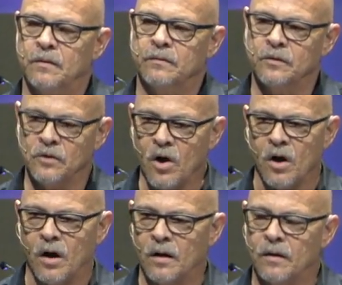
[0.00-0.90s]
the
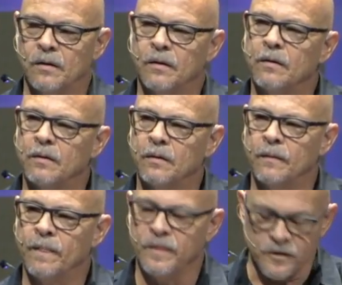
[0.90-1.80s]
law,
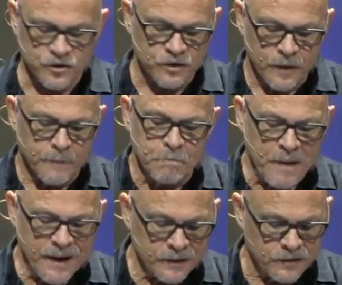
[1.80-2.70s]
this
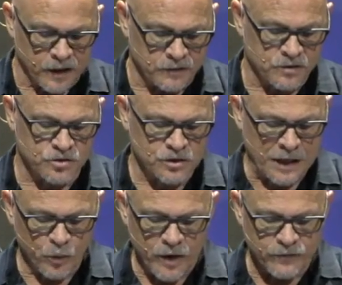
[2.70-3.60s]
mandate to stay
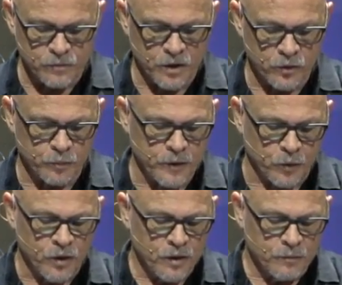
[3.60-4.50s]
away from other people,
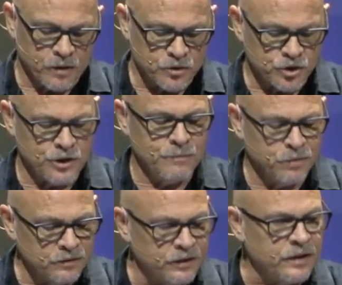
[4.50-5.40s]
because she
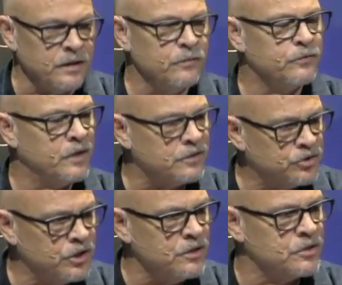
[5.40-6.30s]
believed that
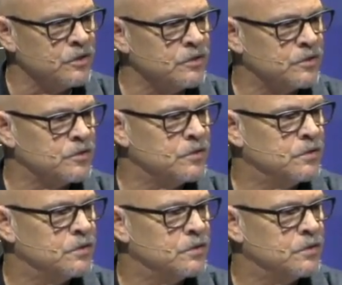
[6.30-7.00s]
Jesus